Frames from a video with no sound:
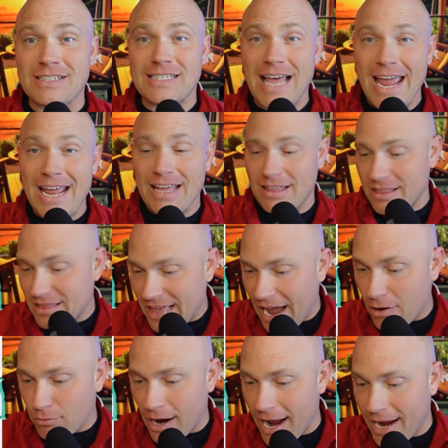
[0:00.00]
State,
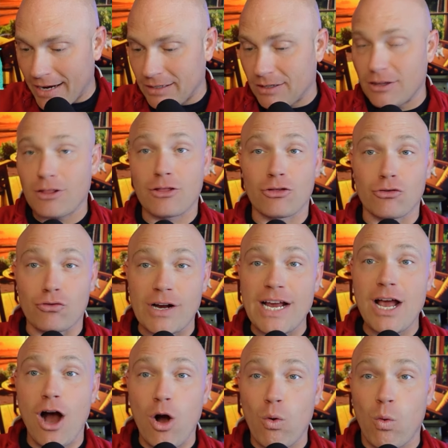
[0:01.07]
they ranked
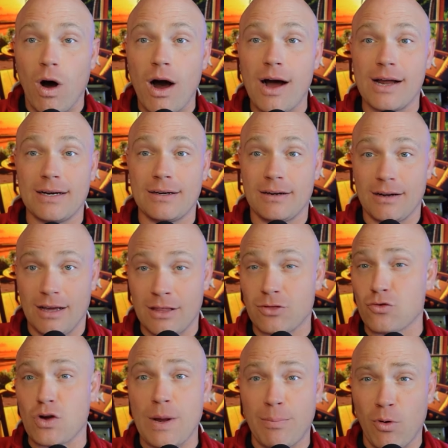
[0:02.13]
301 in
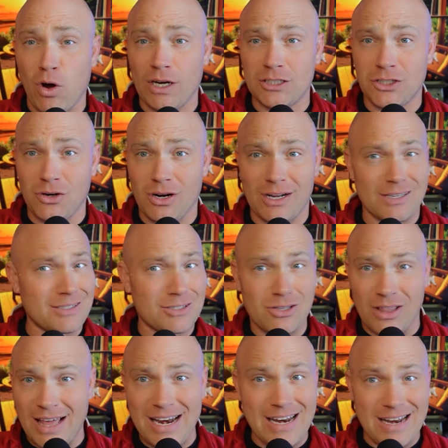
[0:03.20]
three point shooting. So
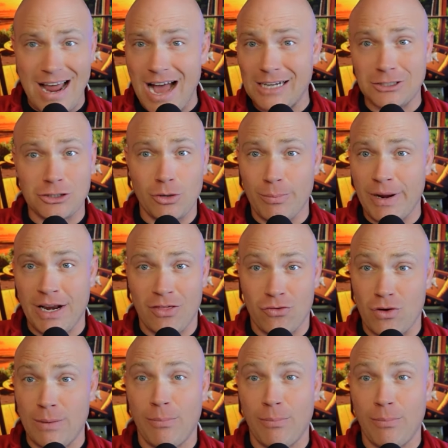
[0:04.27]
they did not shoot many three